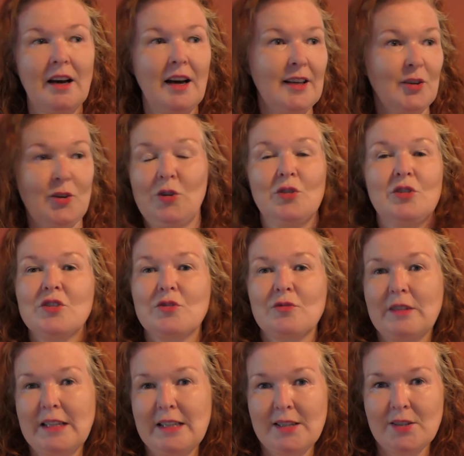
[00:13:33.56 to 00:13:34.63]
I couldn't
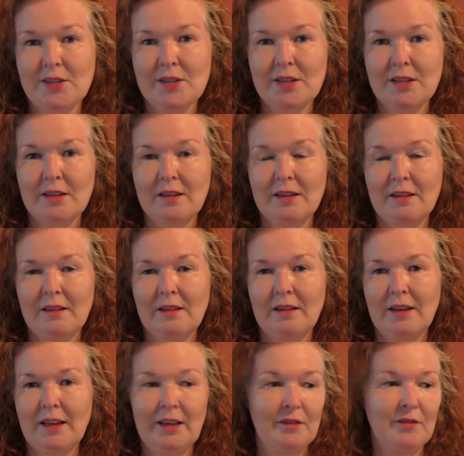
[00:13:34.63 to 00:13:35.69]
release
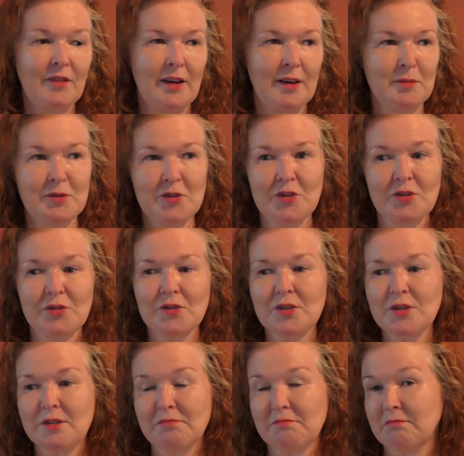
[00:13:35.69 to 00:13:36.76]
if I was
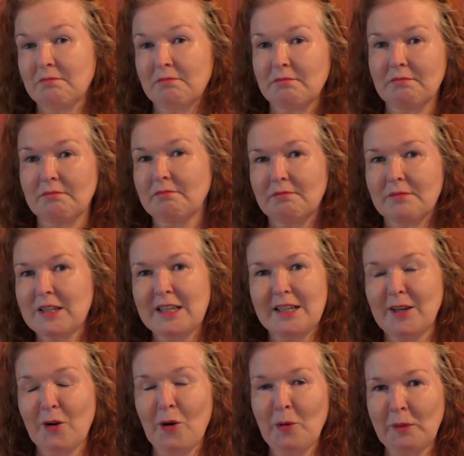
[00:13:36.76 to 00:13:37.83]
just
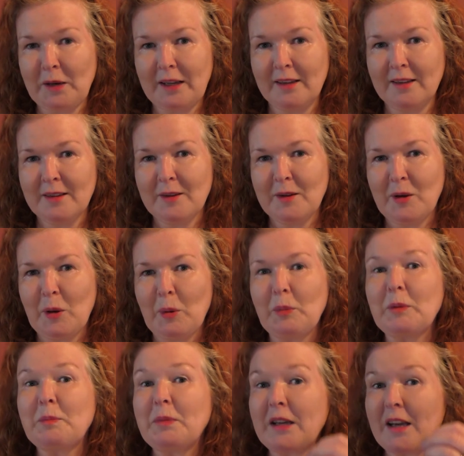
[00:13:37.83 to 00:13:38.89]
sitting normally.
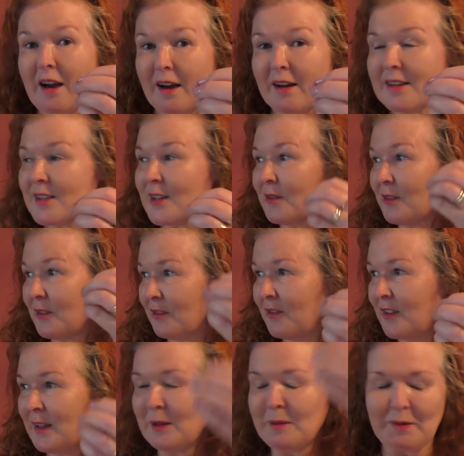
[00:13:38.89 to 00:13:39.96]
But because of the
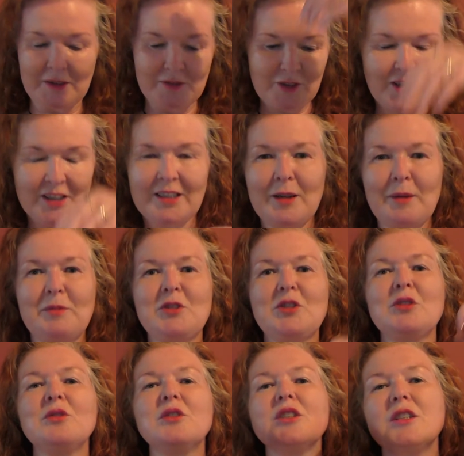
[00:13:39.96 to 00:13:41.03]
film, I've got an
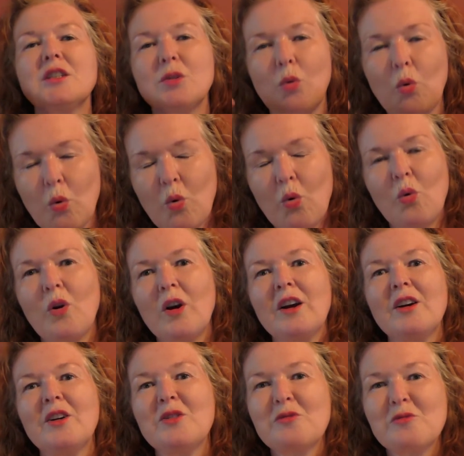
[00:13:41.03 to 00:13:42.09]
opportunity to
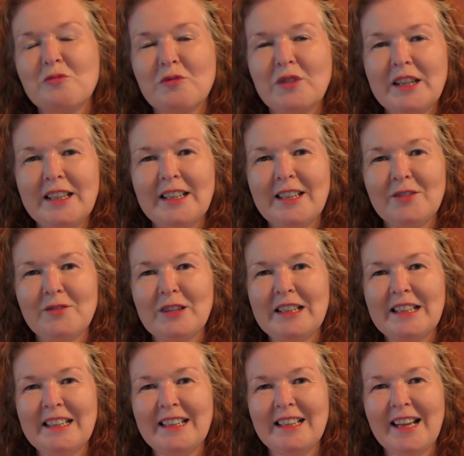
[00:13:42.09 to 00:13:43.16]
really,
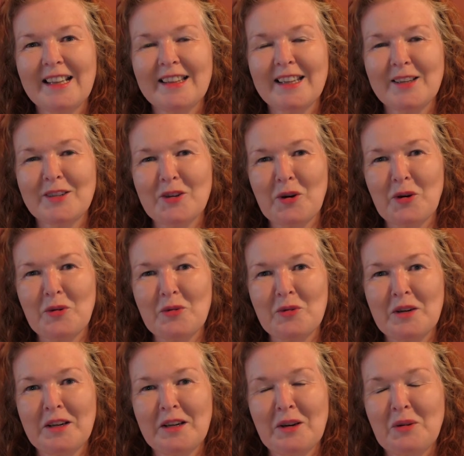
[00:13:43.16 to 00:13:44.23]
really let that go,
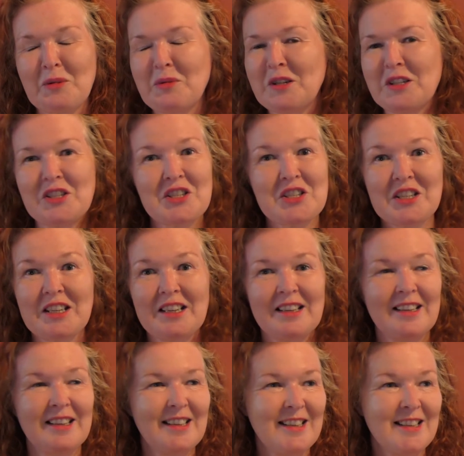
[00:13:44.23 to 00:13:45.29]
which
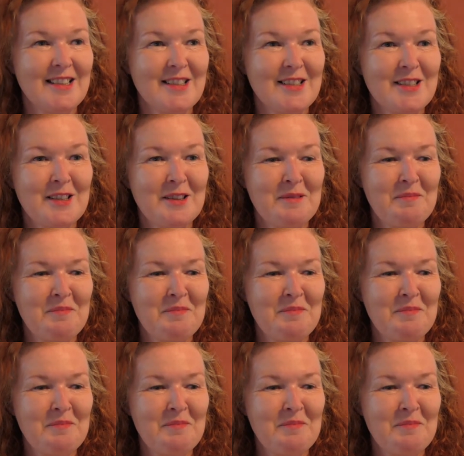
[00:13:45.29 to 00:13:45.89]
is